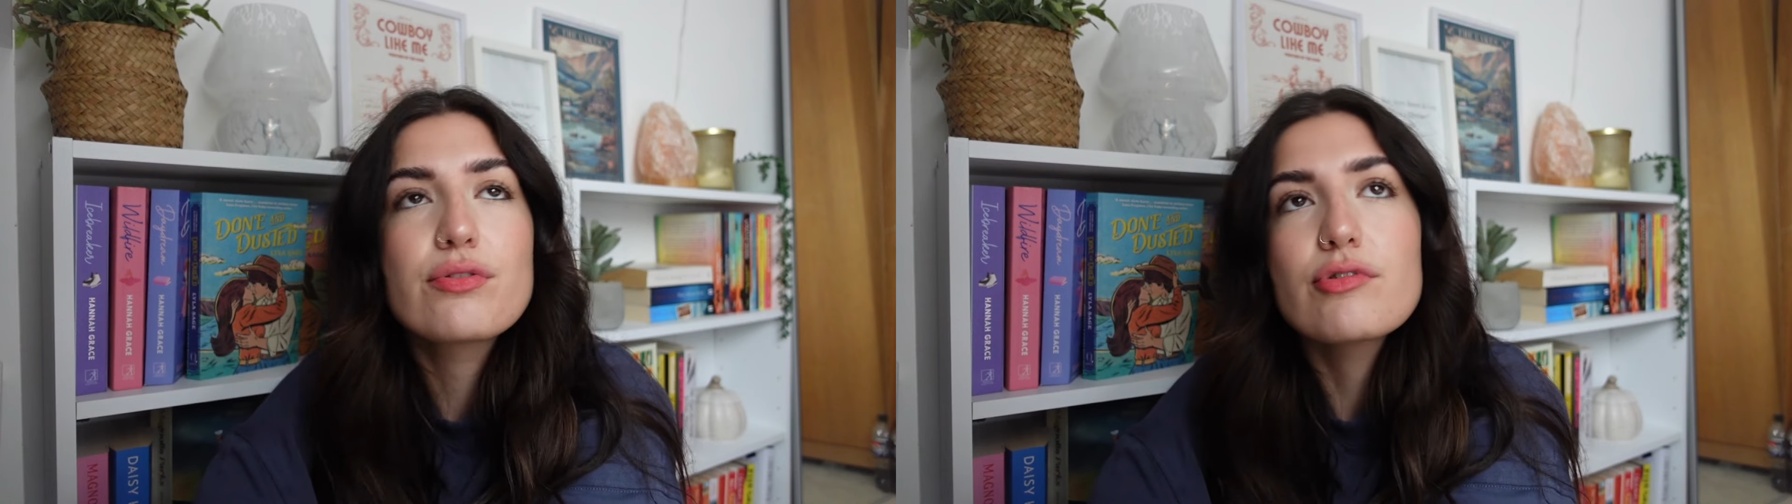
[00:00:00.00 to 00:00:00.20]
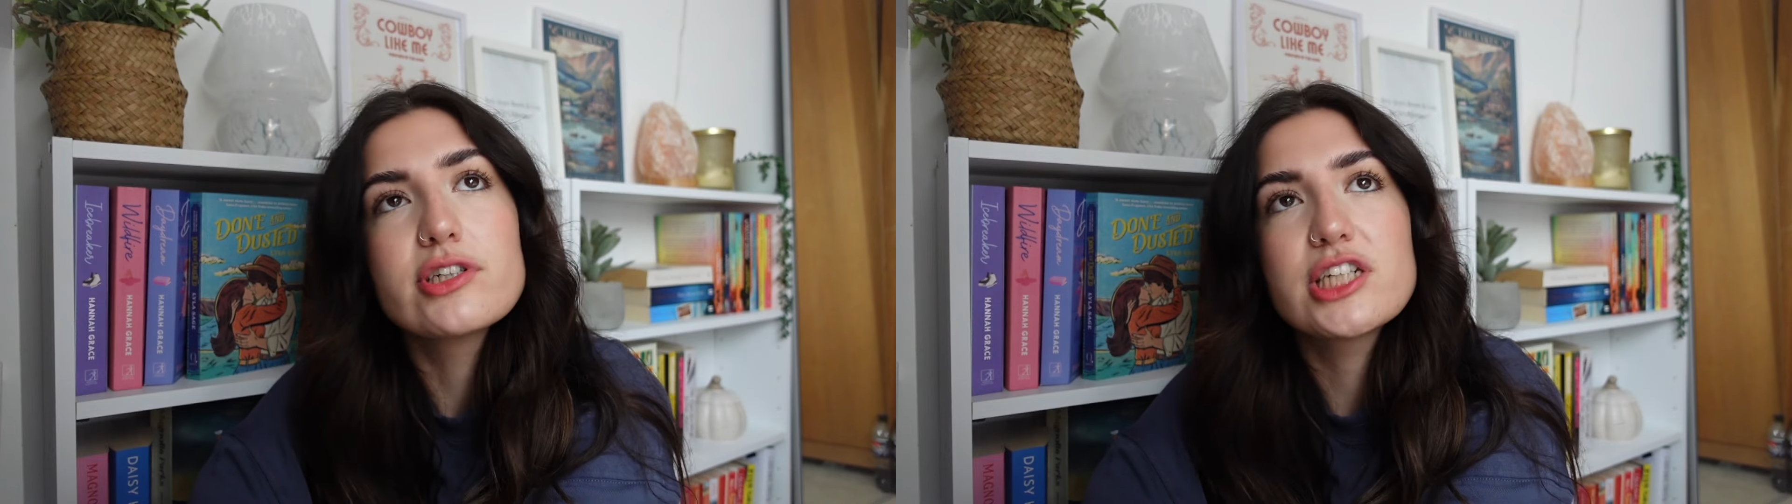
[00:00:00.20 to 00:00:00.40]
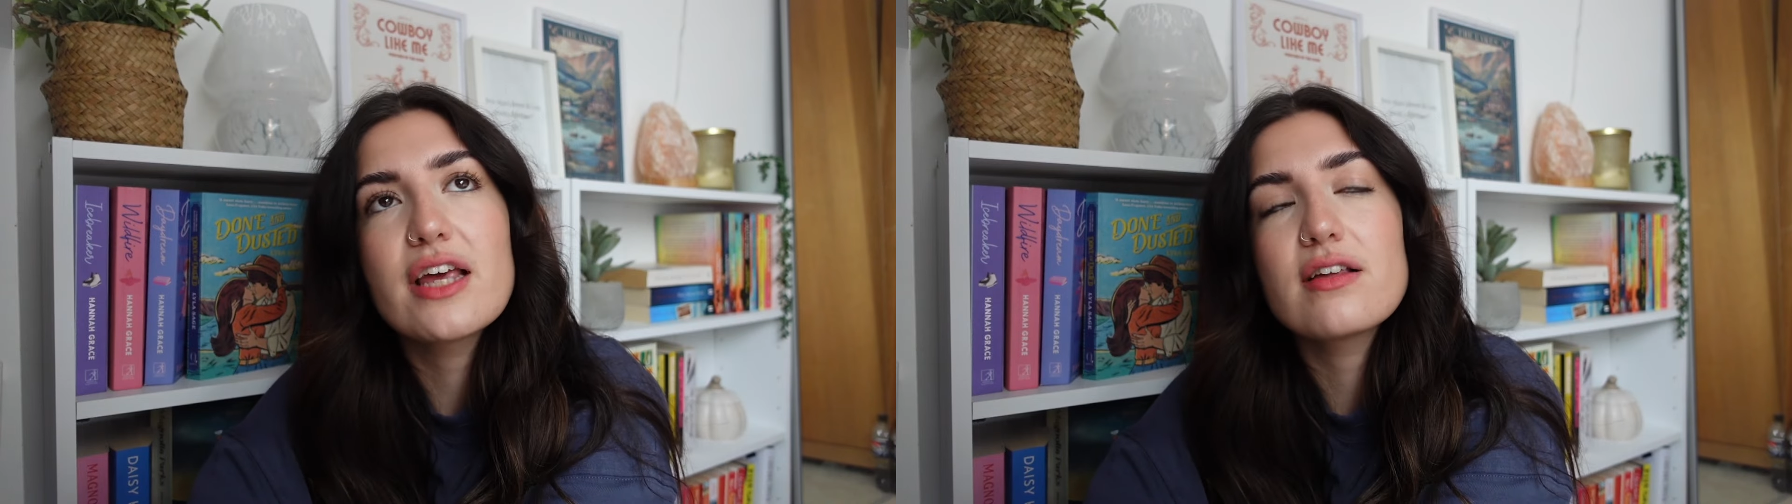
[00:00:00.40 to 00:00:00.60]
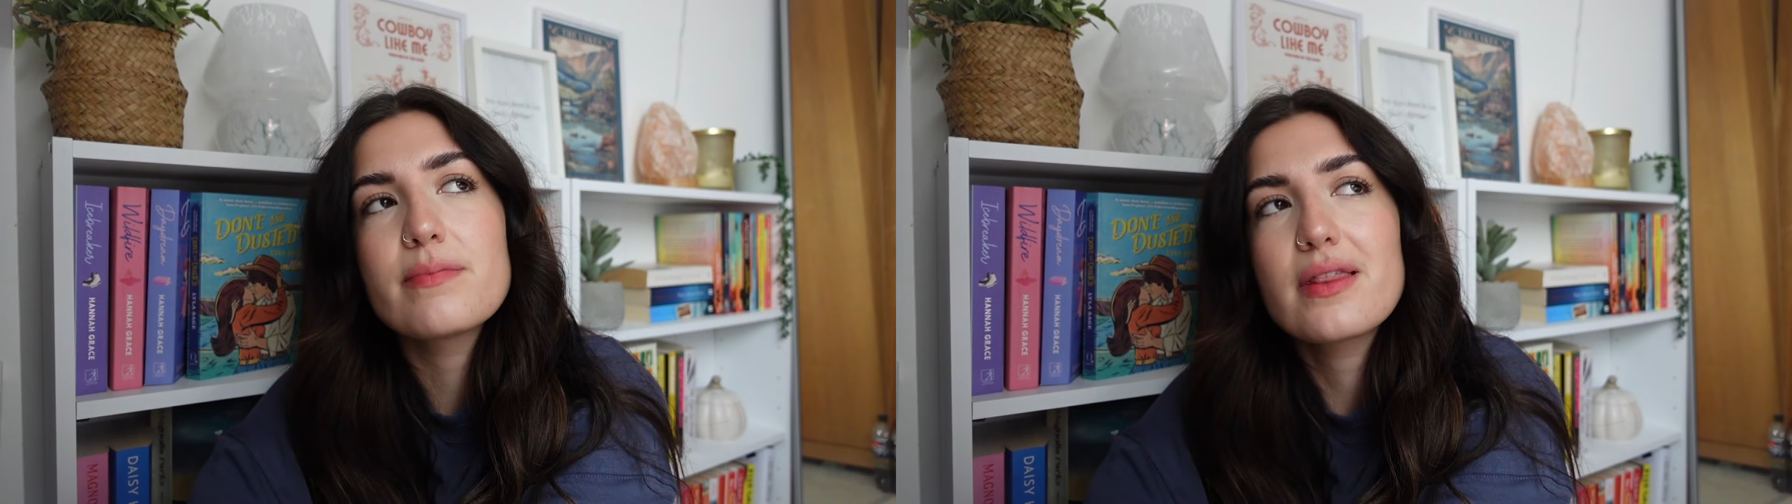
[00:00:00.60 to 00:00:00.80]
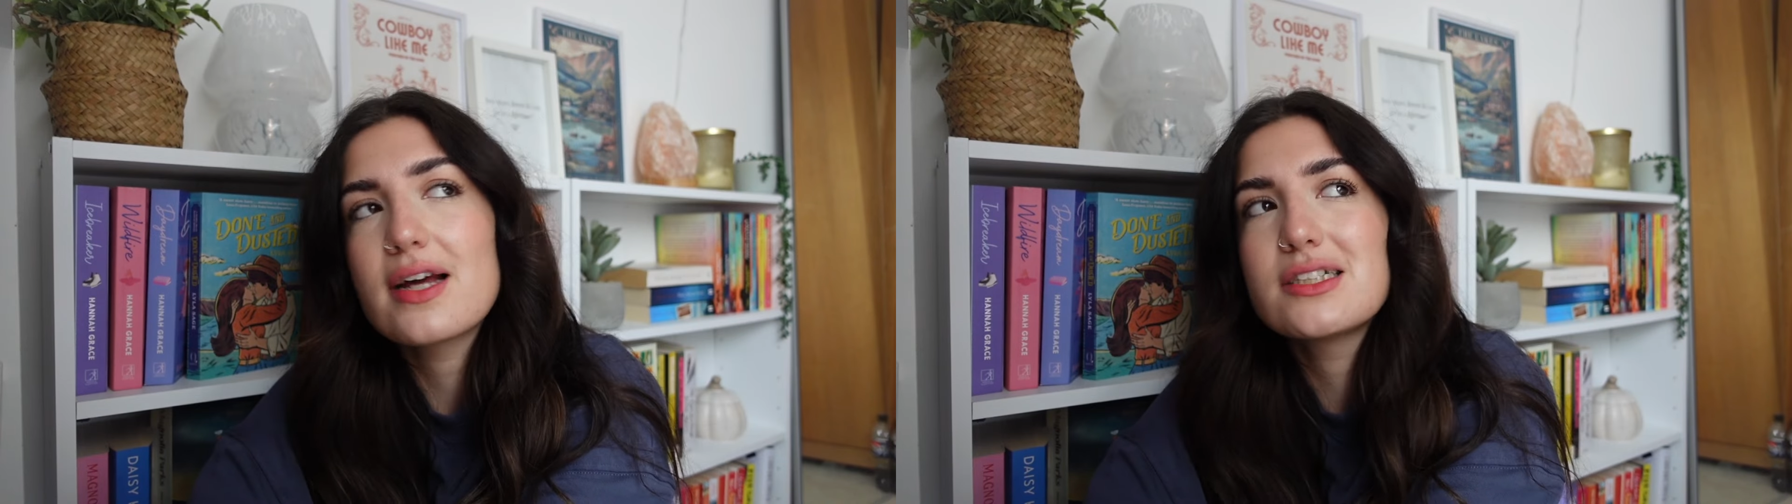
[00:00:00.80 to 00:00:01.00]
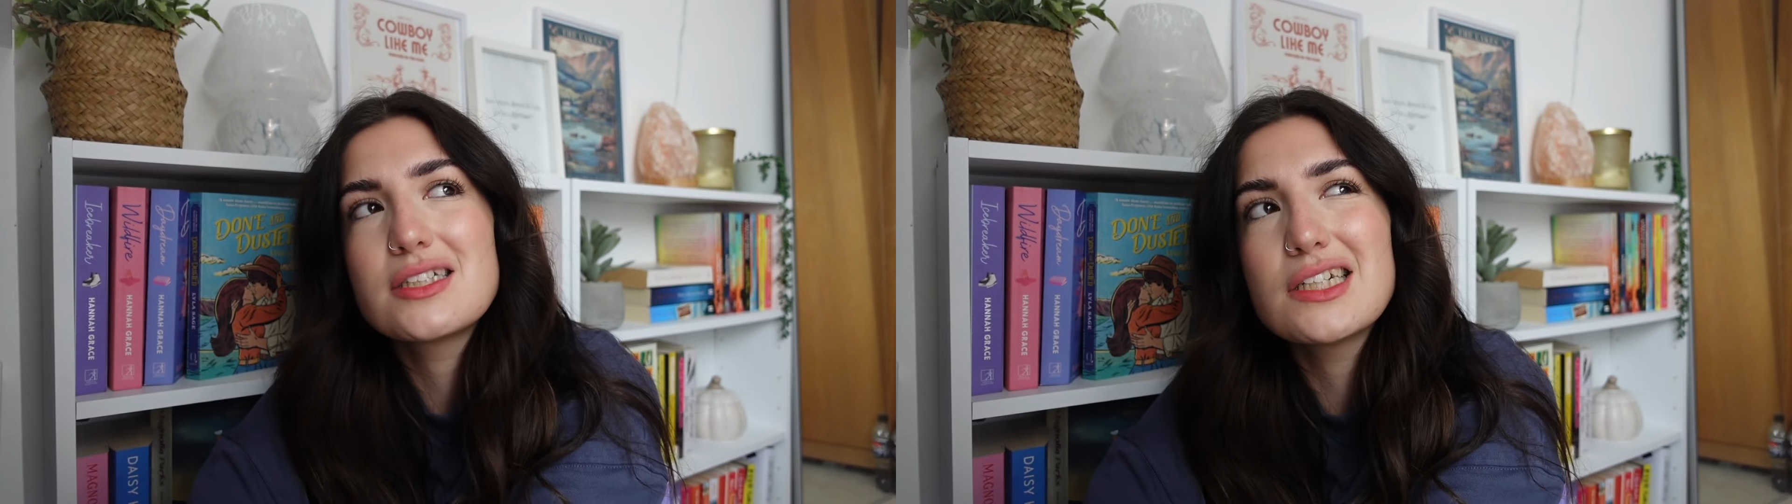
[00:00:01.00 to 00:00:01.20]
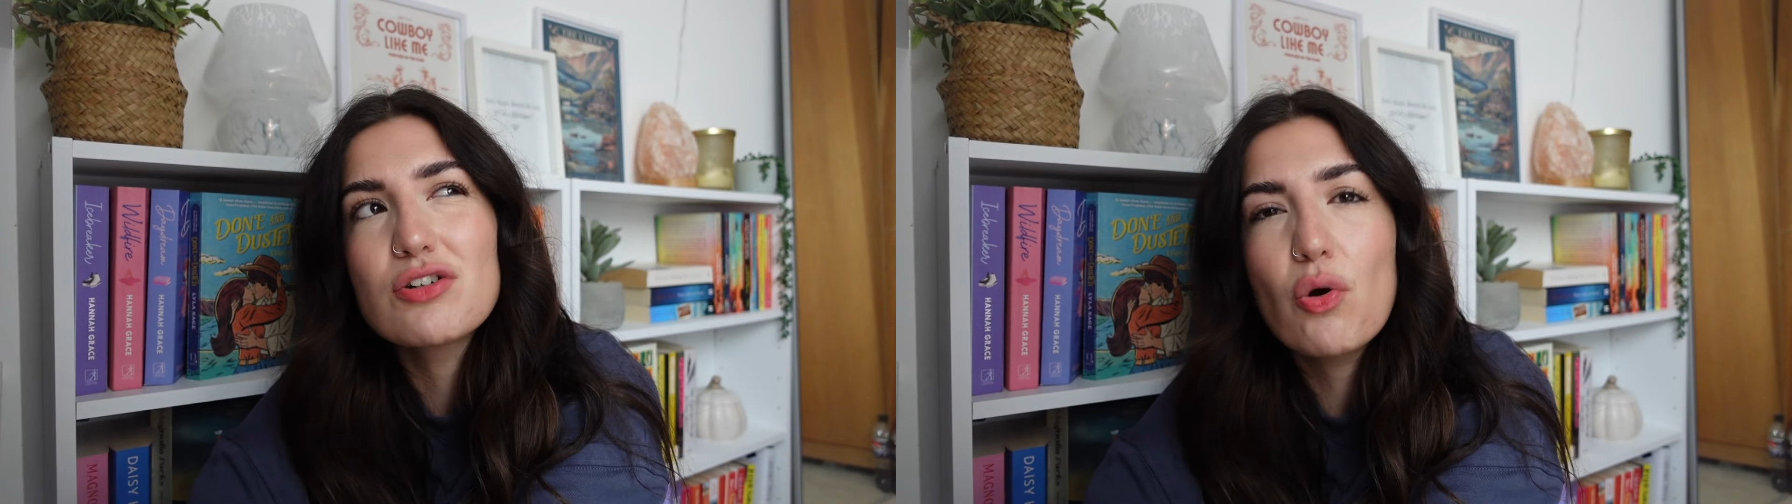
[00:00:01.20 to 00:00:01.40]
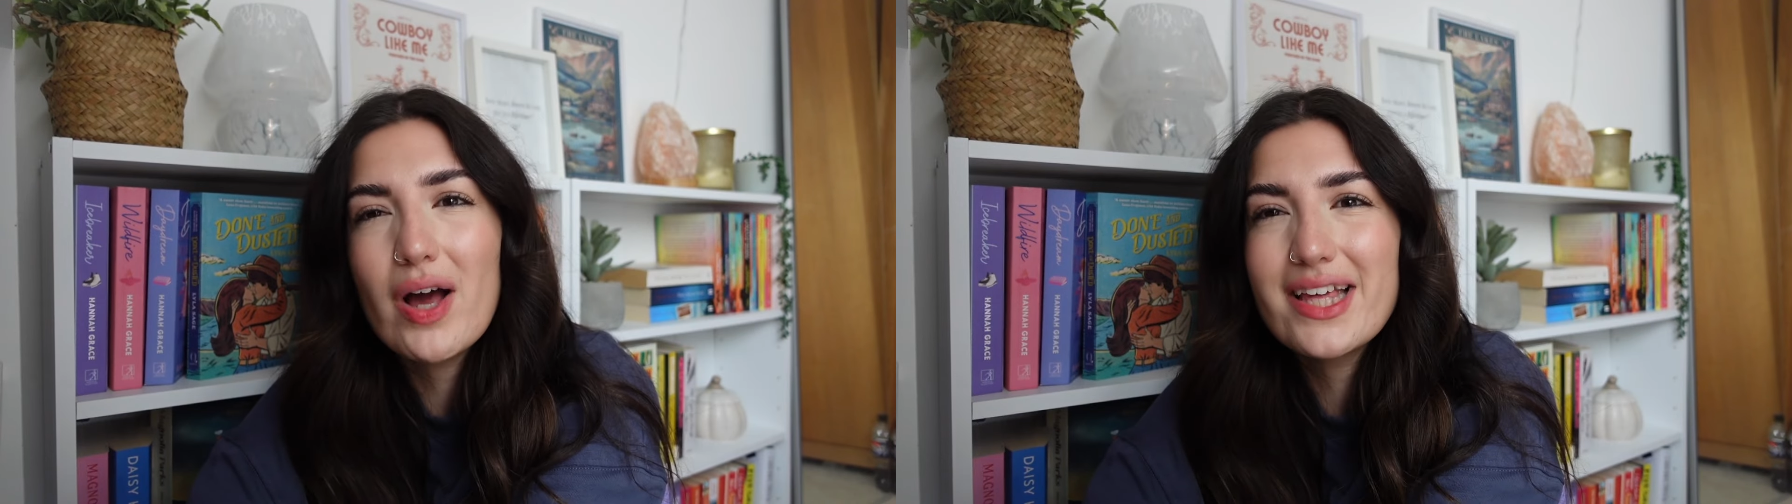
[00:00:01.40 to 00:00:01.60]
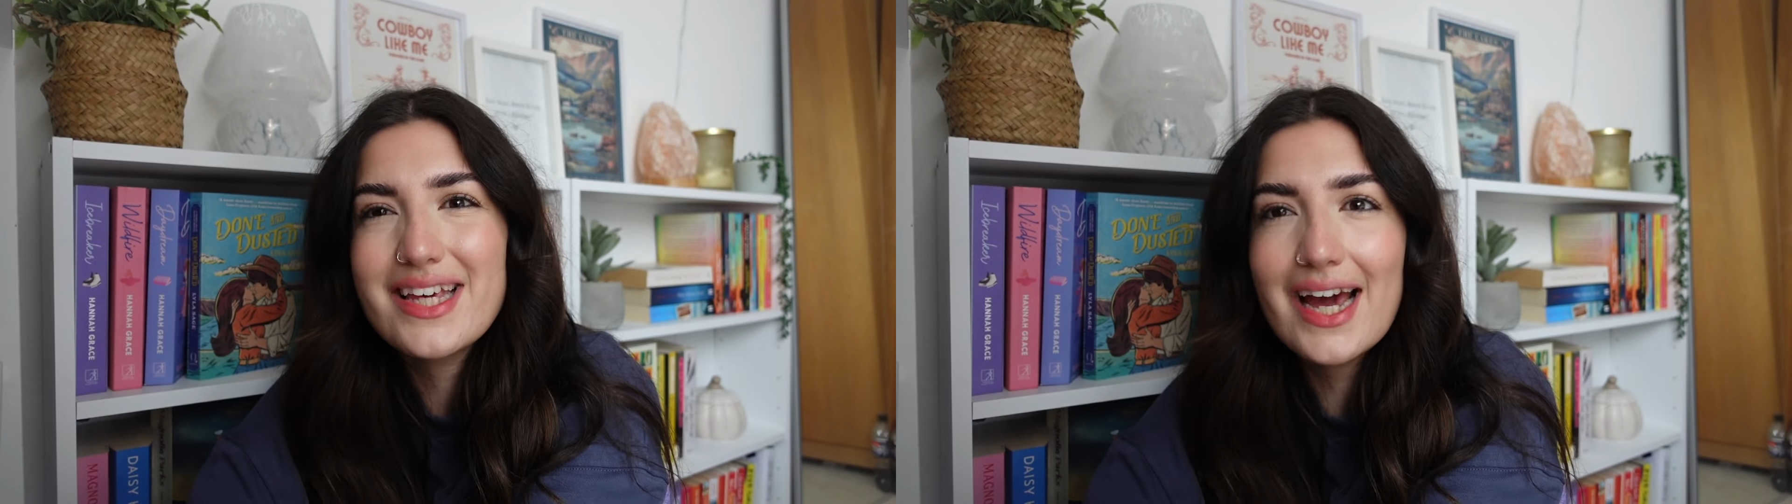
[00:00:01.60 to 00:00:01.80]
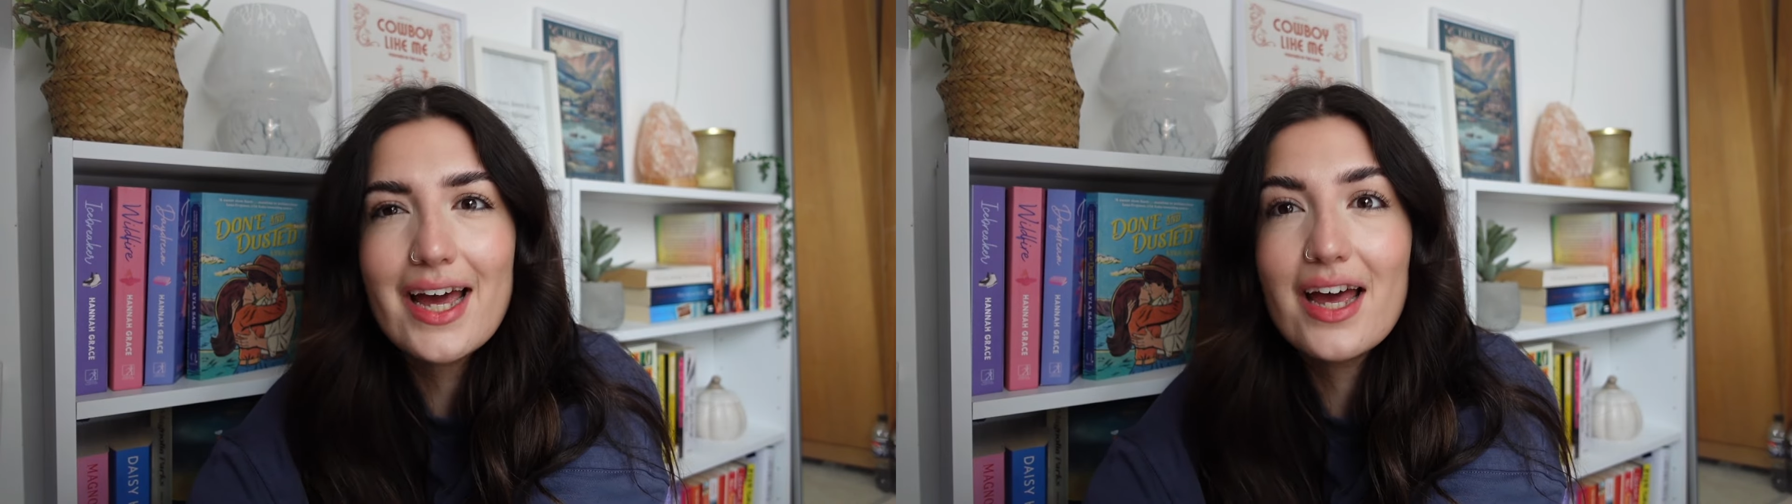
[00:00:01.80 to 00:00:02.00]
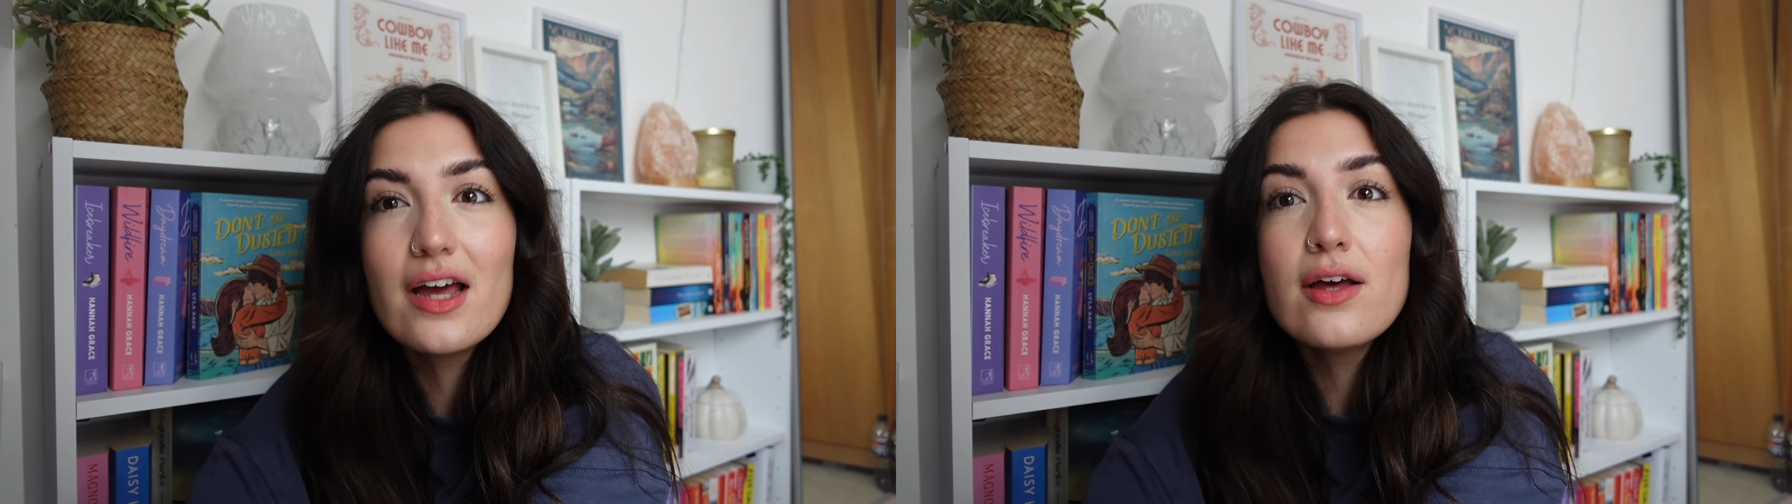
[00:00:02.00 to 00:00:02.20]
through Shakespeare that I just didn't quite get